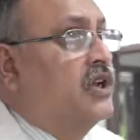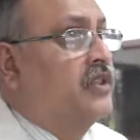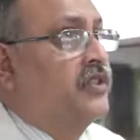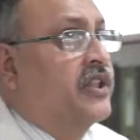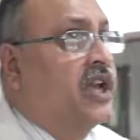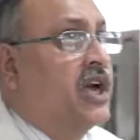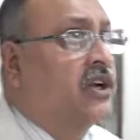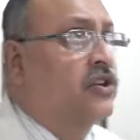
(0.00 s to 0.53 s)

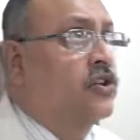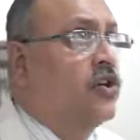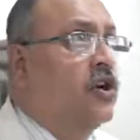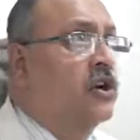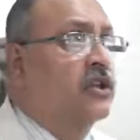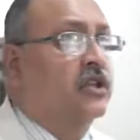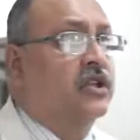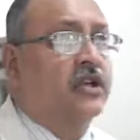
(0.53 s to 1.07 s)
They are
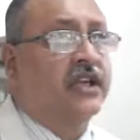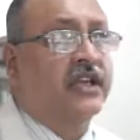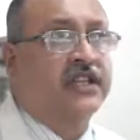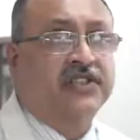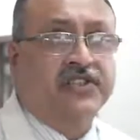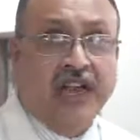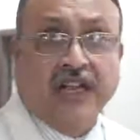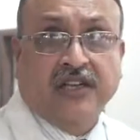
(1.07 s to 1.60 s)
taught
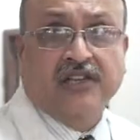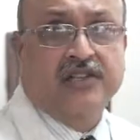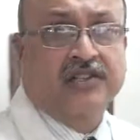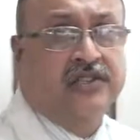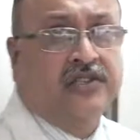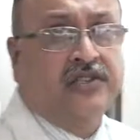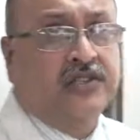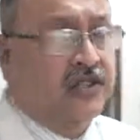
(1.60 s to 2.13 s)

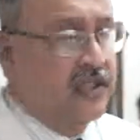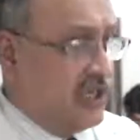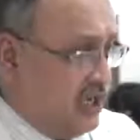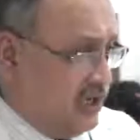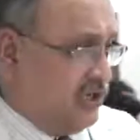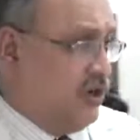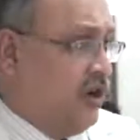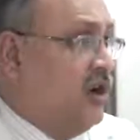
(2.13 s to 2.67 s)
extractions, they
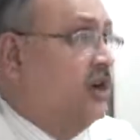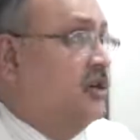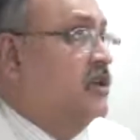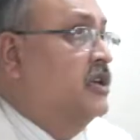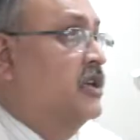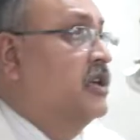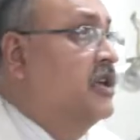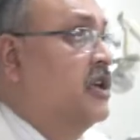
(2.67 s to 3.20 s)
are taught
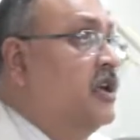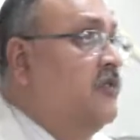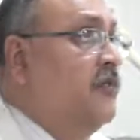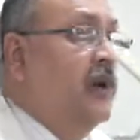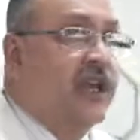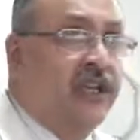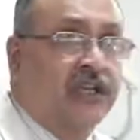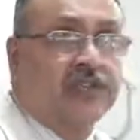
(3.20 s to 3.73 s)

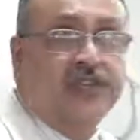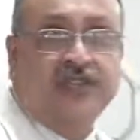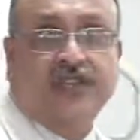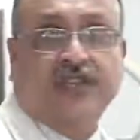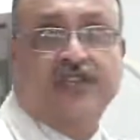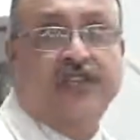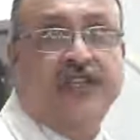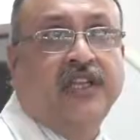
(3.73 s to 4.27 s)
minor
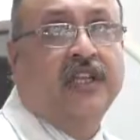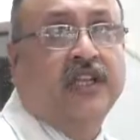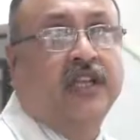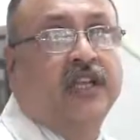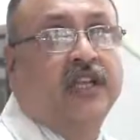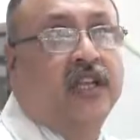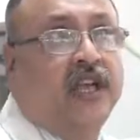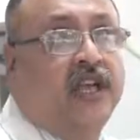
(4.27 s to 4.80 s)
surgery,
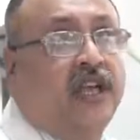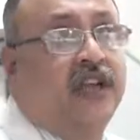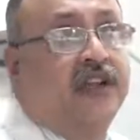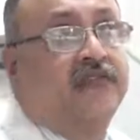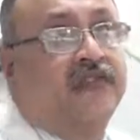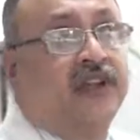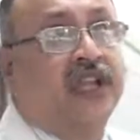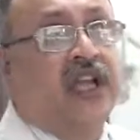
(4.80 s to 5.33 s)
and we